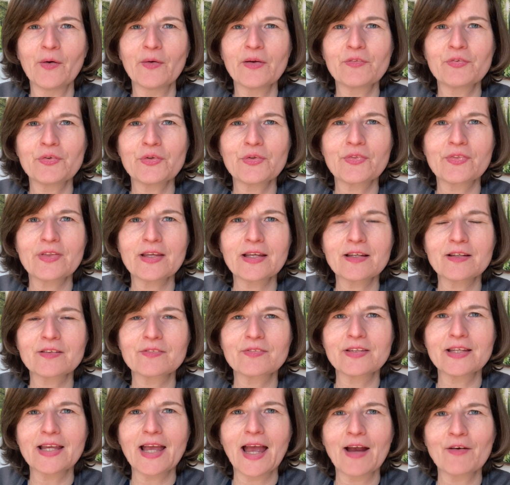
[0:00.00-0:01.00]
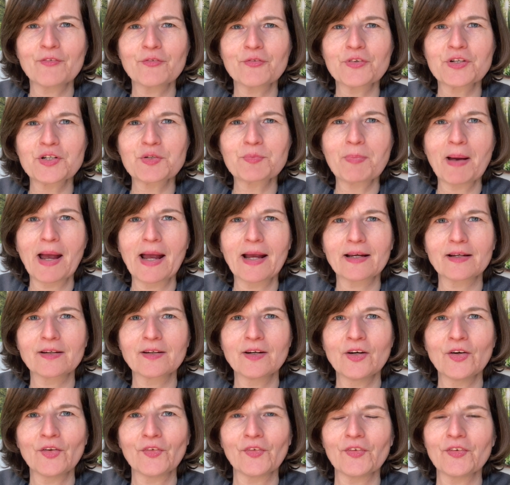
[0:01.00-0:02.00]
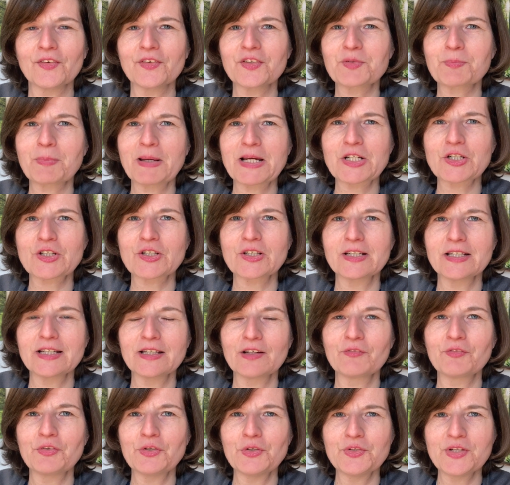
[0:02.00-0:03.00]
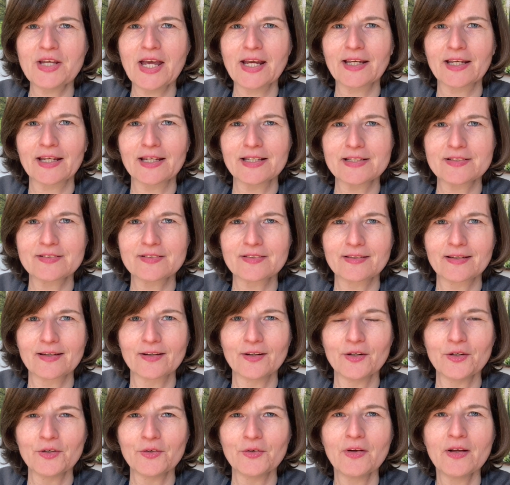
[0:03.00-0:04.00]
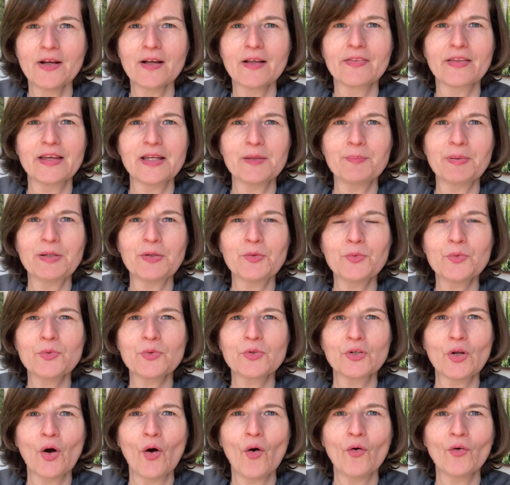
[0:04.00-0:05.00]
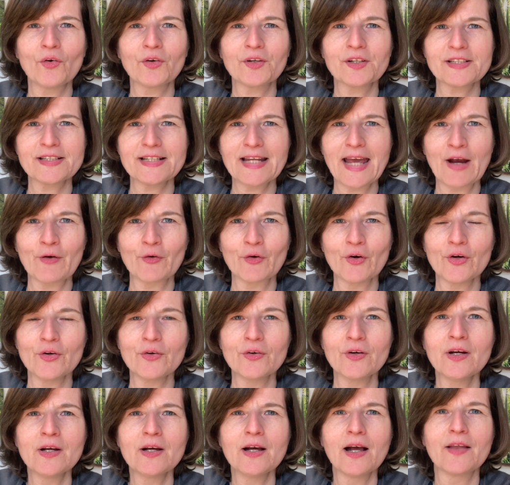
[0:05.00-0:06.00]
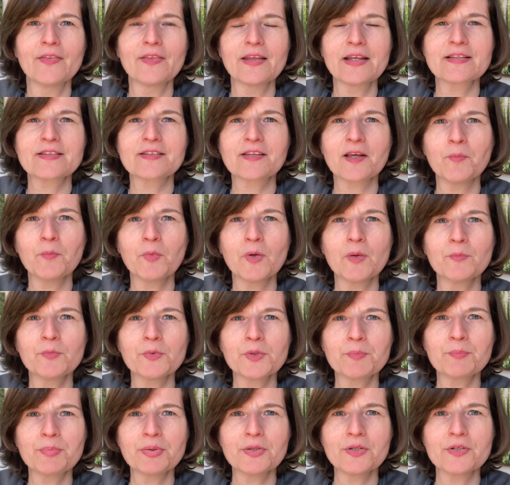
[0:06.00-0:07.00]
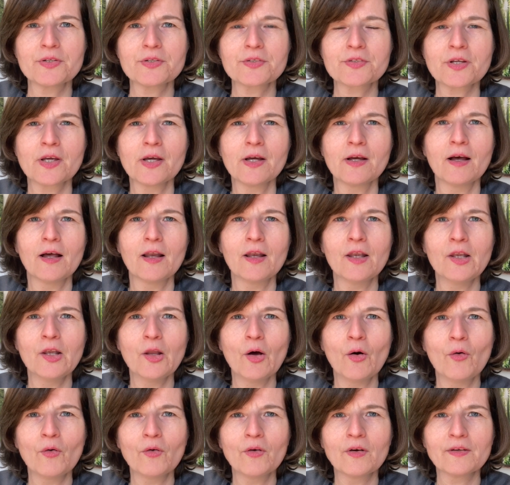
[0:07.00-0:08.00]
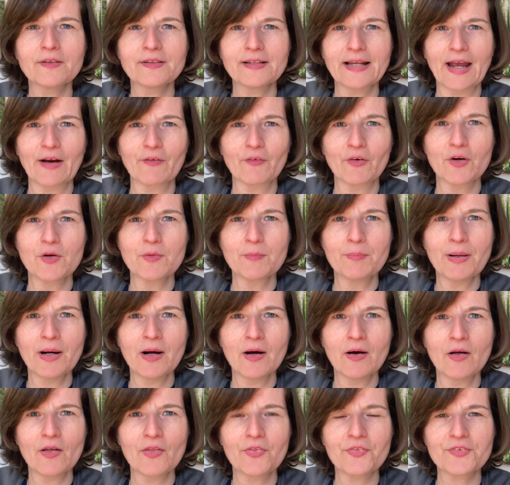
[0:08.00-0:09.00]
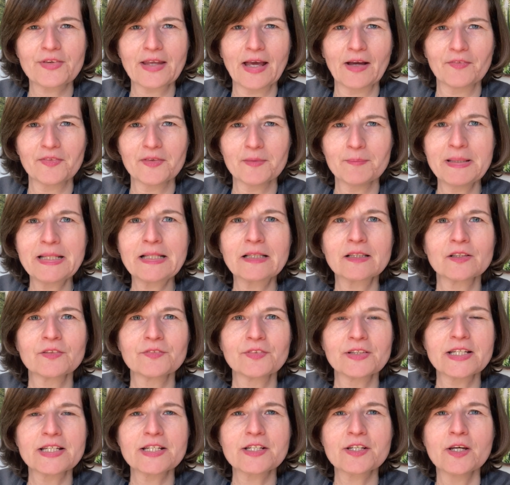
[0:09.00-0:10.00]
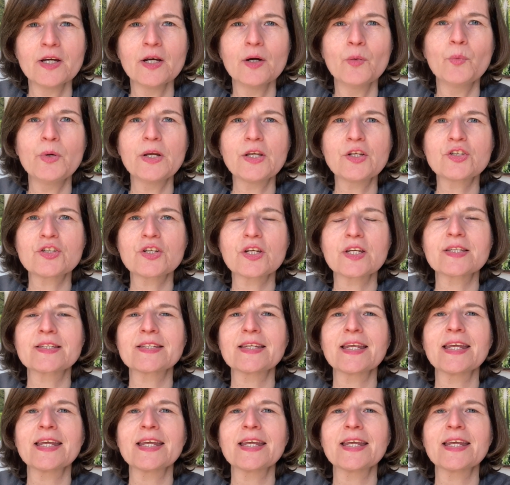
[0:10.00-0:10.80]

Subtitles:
if you think of the average back garden, especially a few decades ago, they'd be all long and narrow, and then someone would put a long, narrow path down the middle of it, which just